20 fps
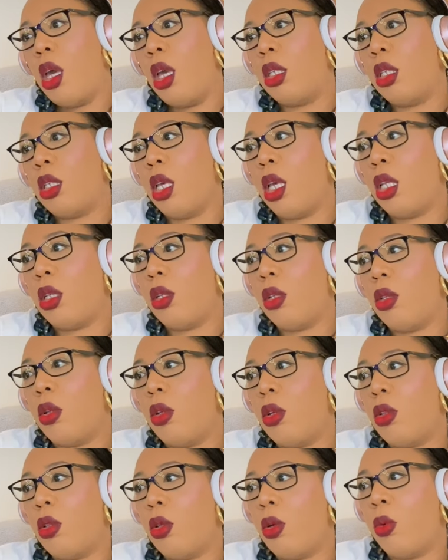Said you
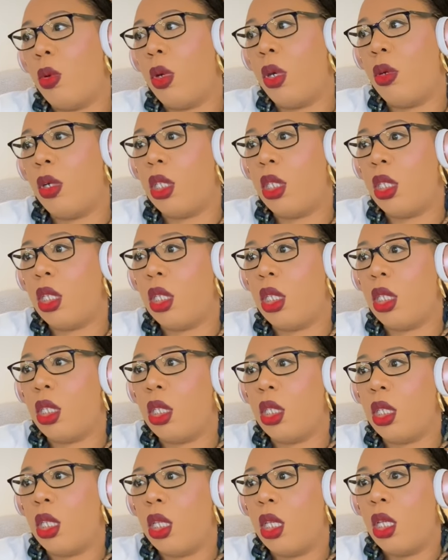don't know where it
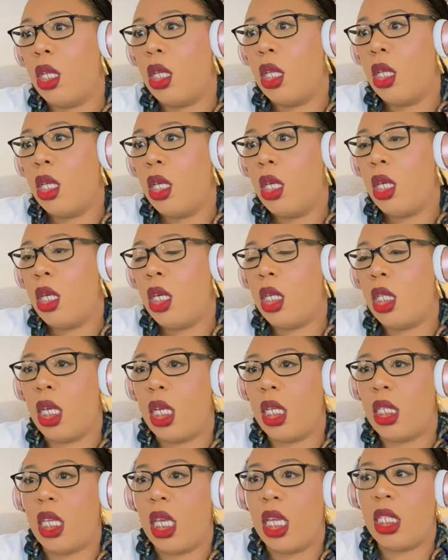is. It
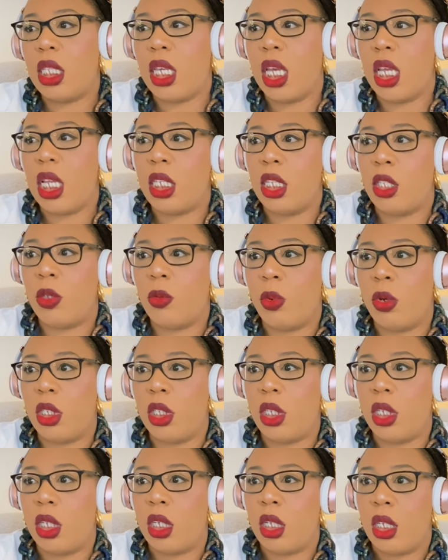has entered his
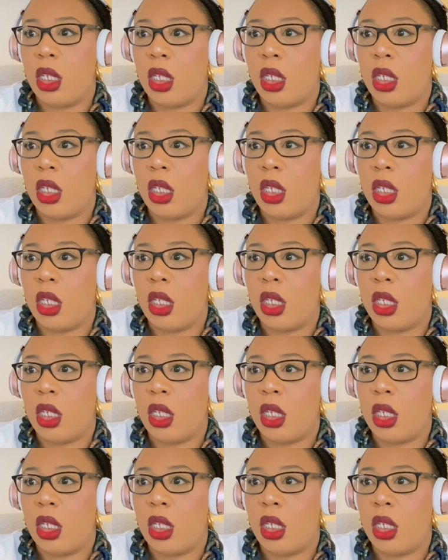body.